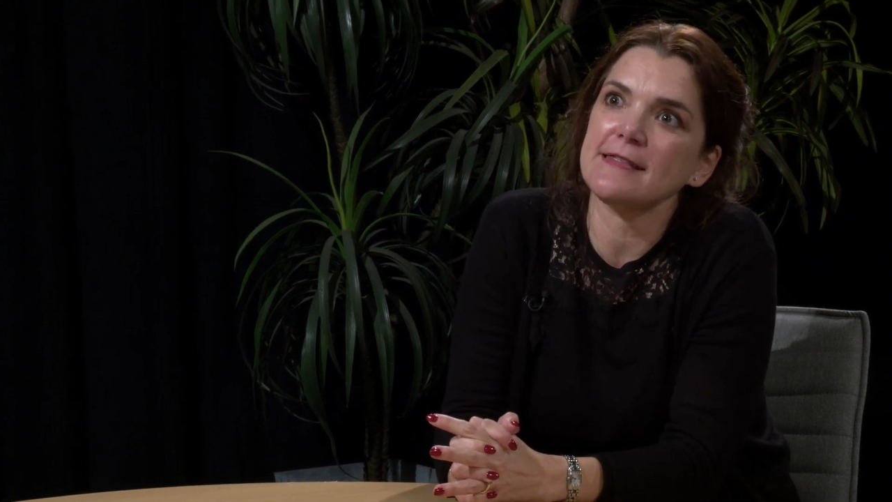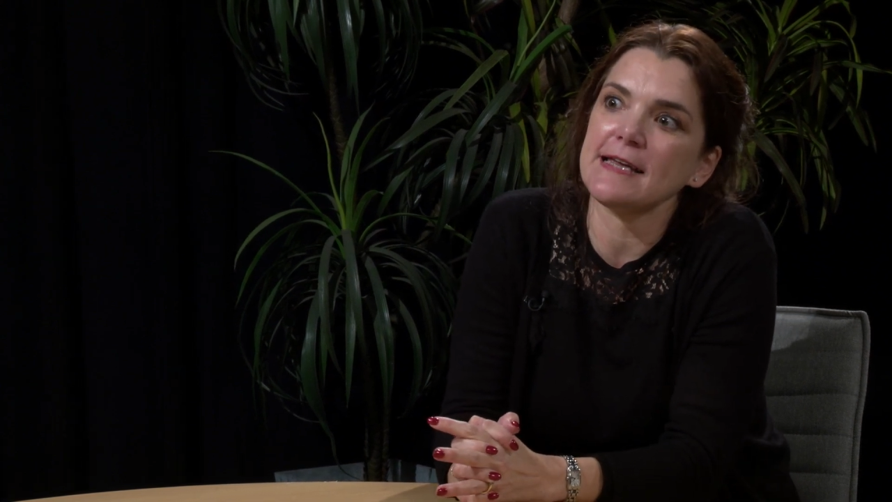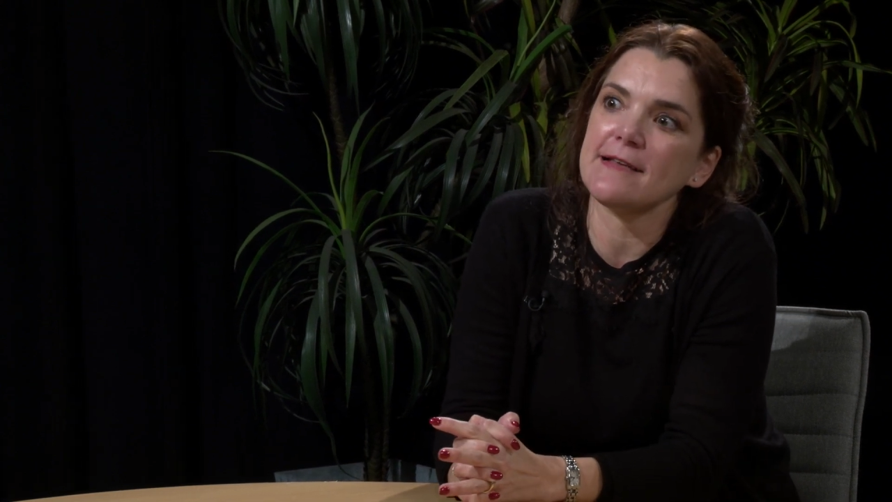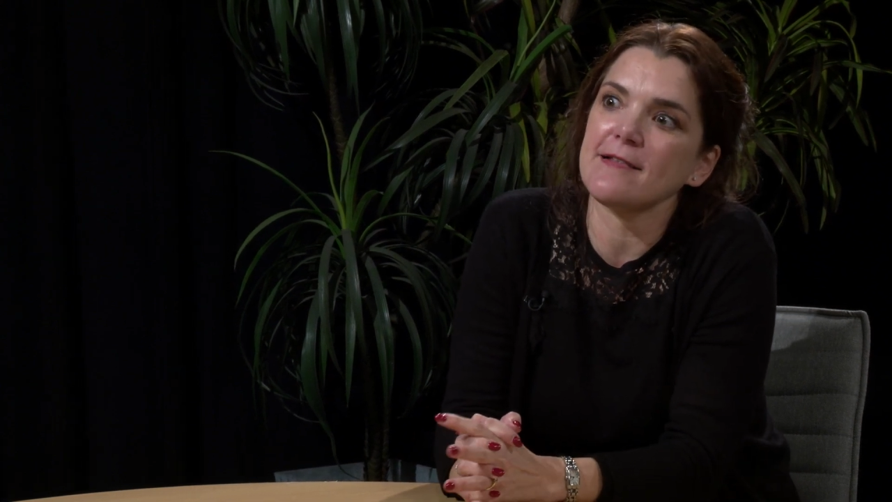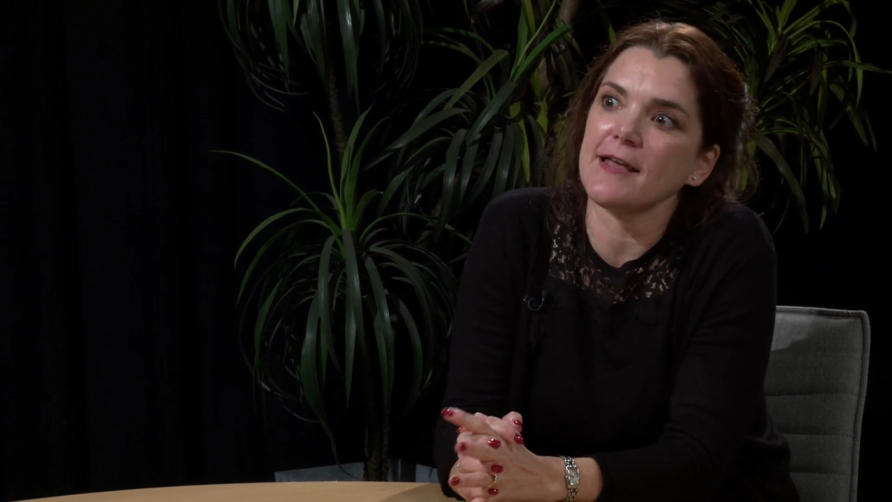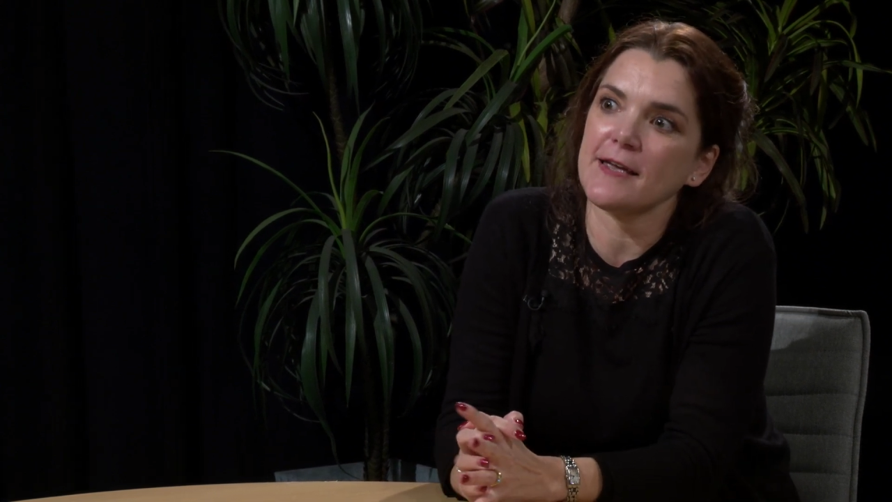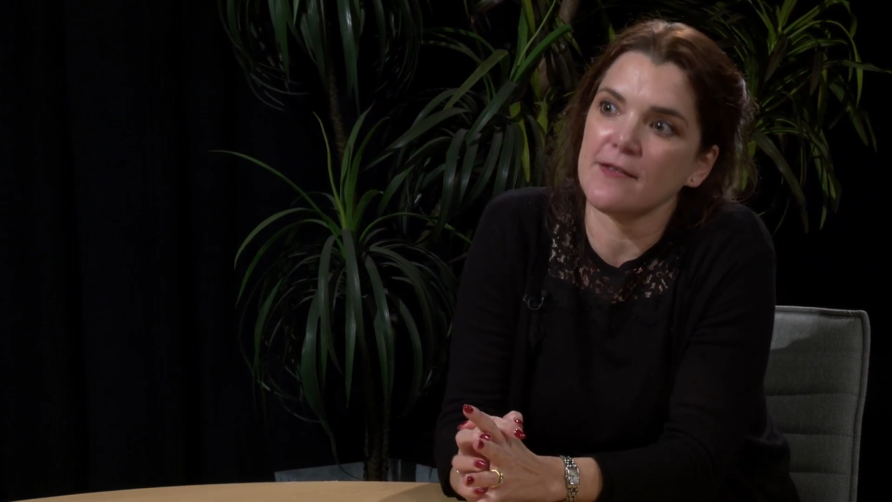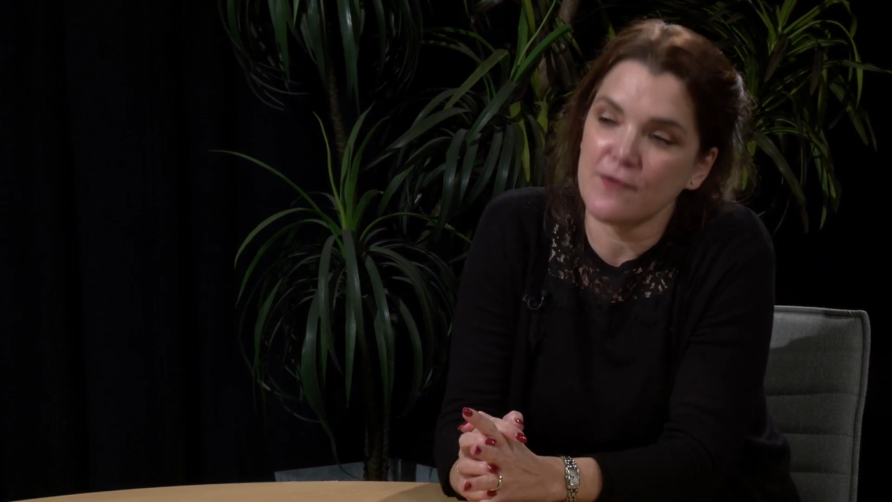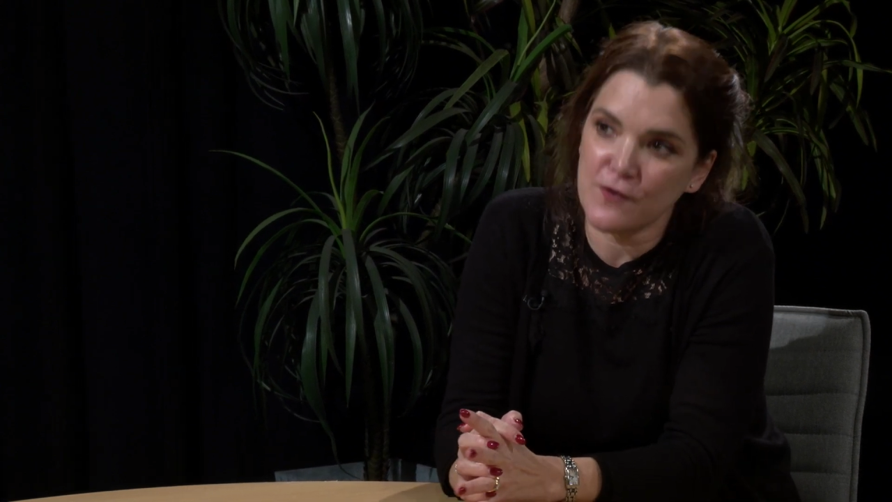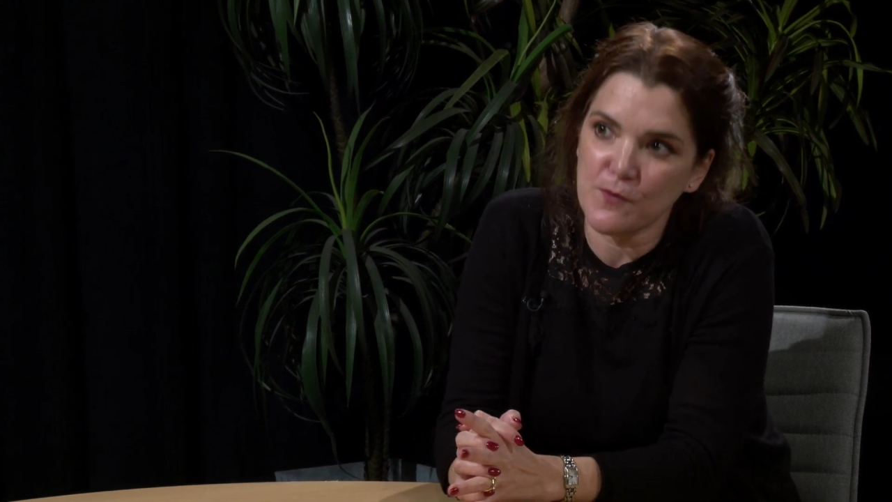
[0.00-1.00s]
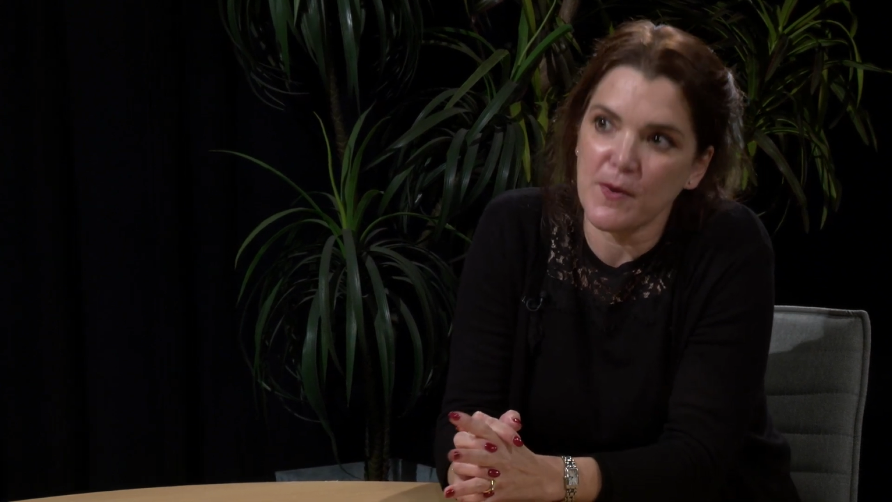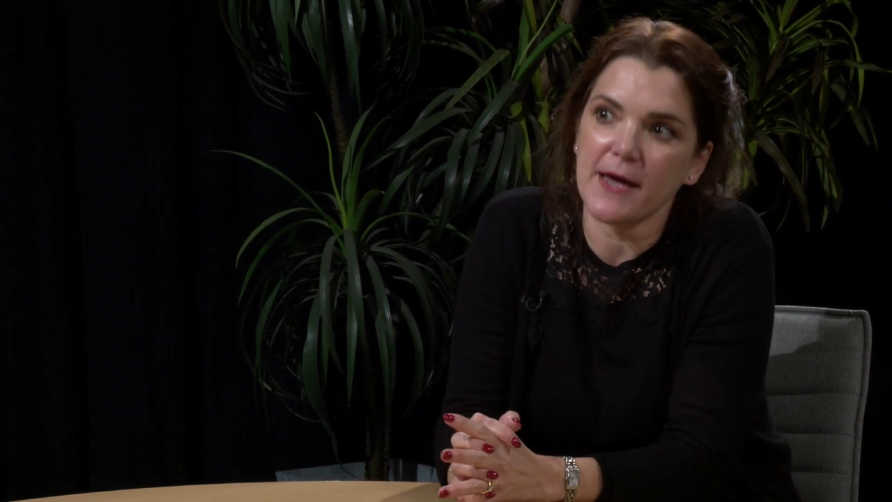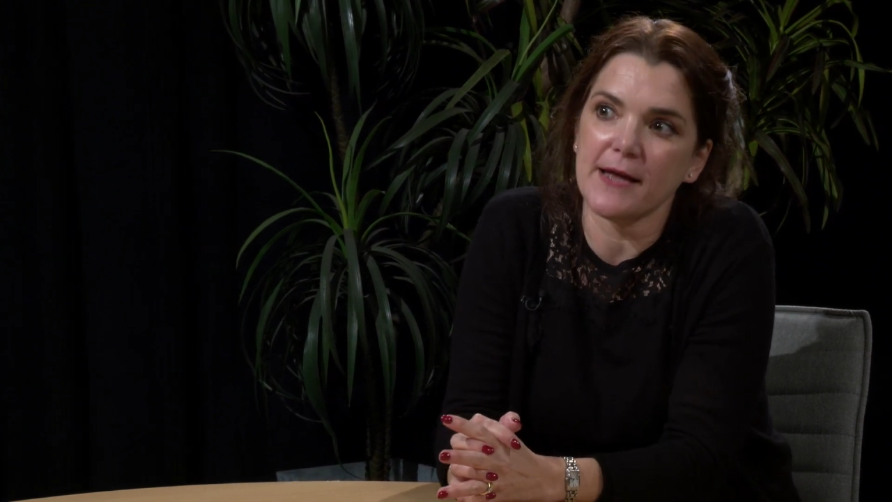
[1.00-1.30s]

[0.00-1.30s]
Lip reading: things like consumer